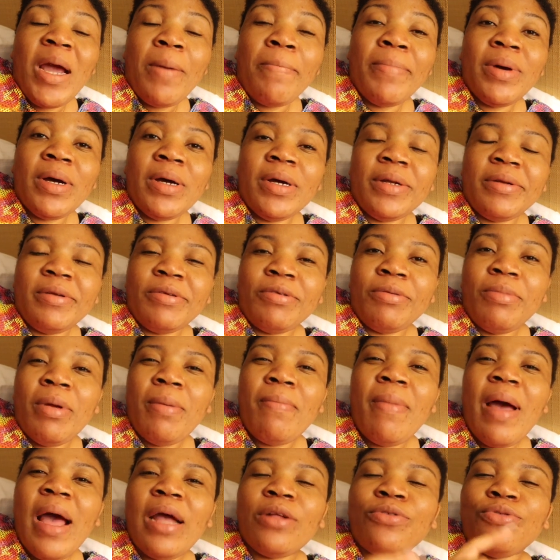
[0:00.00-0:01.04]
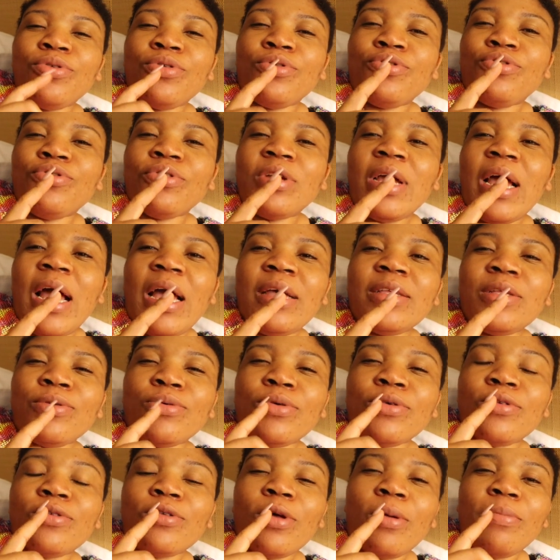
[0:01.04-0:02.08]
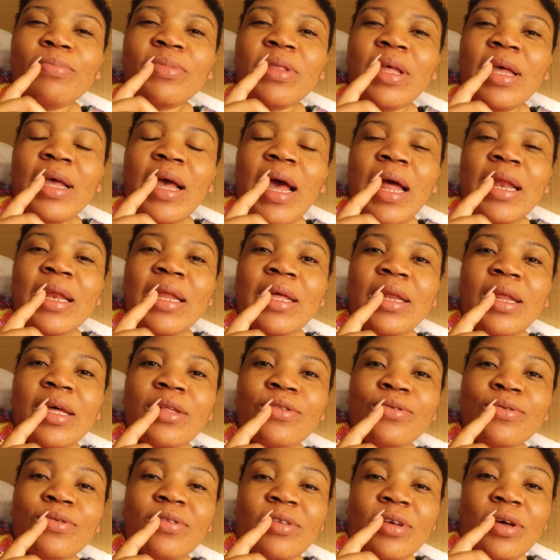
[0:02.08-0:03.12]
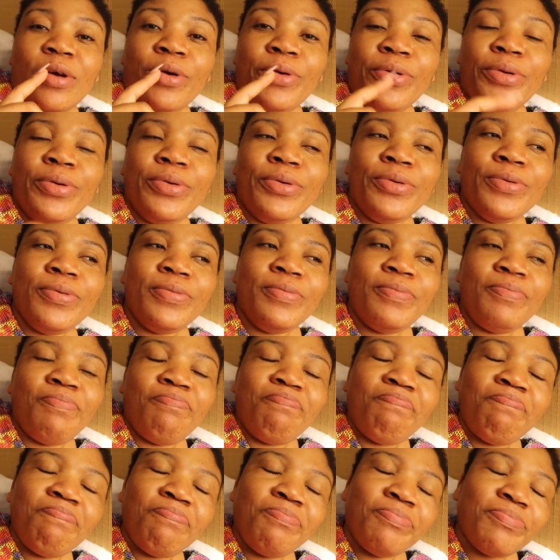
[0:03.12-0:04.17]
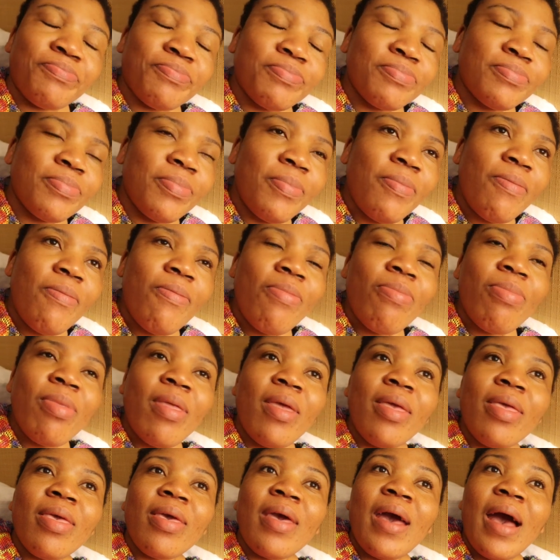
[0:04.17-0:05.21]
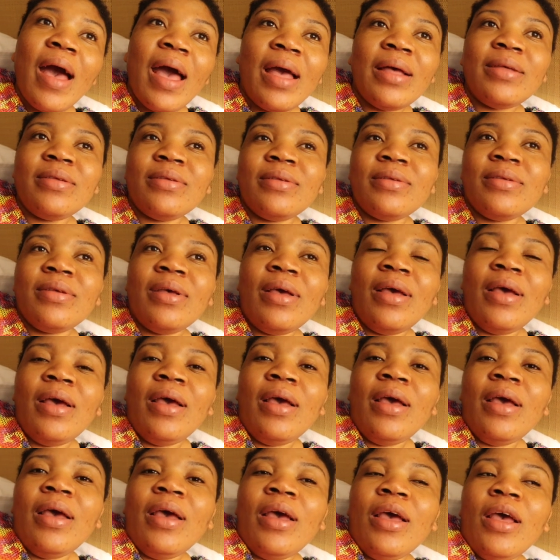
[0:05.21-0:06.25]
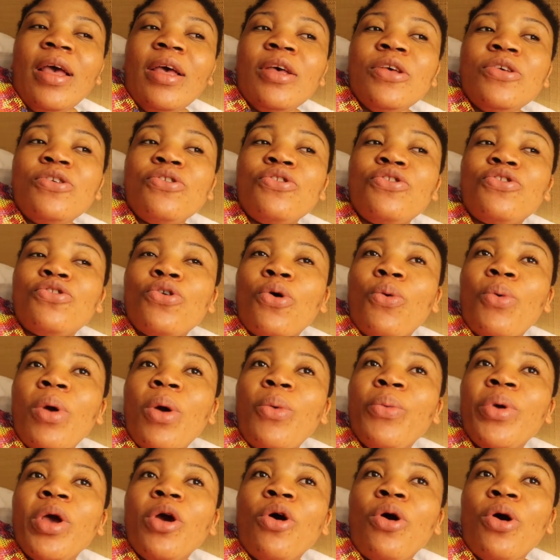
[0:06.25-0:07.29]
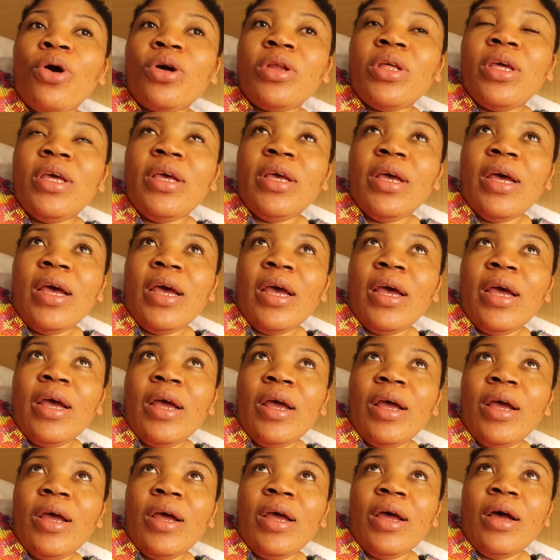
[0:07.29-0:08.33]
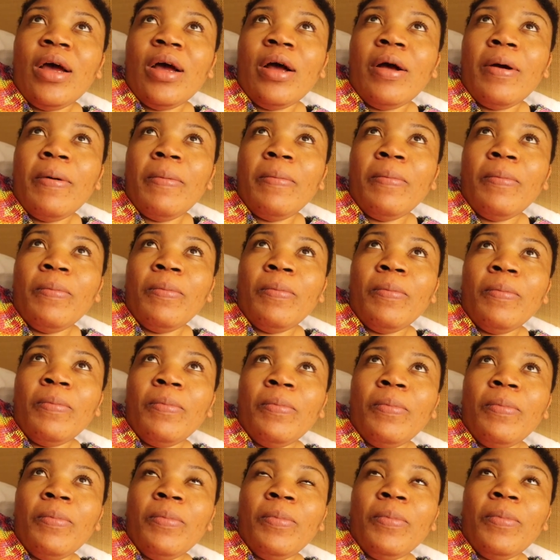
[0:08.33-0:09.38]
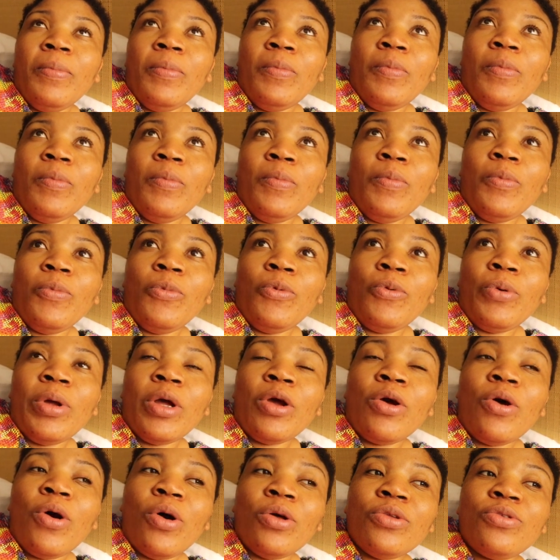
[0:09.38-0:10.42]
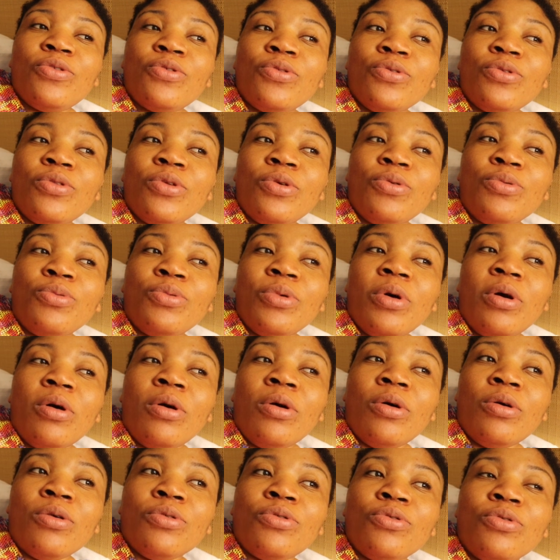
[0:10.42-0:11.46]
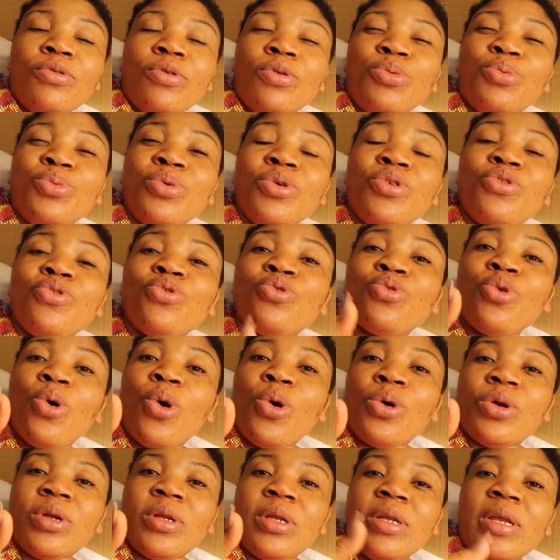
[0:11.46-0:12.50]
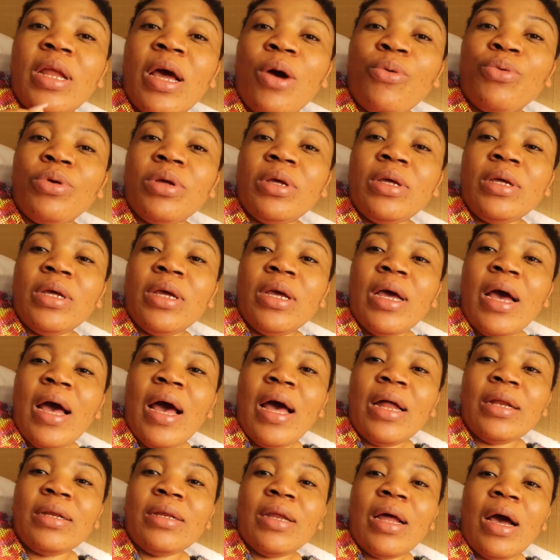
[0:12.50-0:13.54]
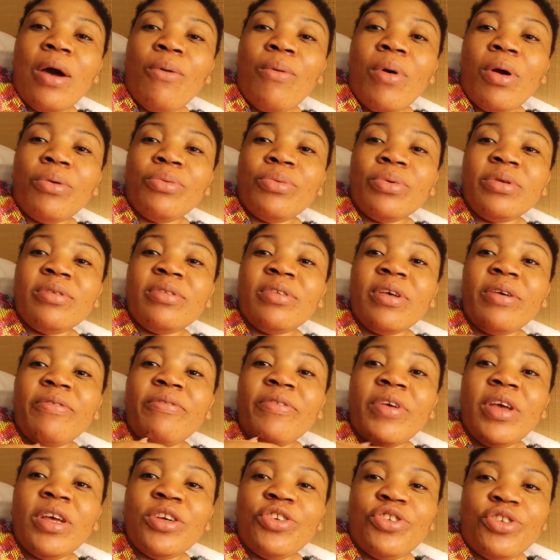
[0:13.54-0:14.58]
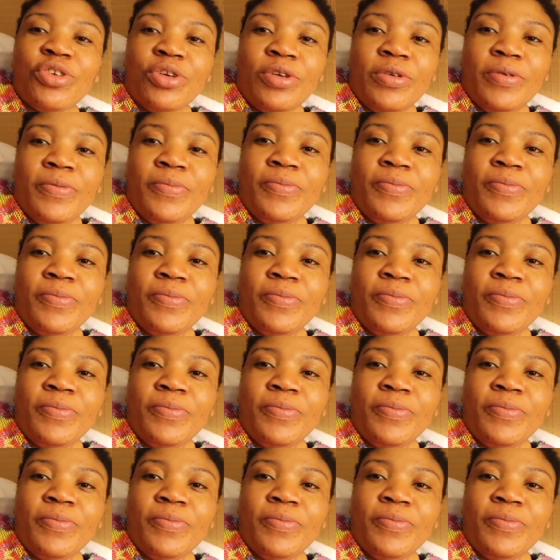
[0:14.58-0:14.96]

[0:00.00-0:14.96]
But remember, I told you guys there was something I needed to tell you? Hmm. Guys, so when we got here, um, we got to the uh, to the resort that we had our reservation.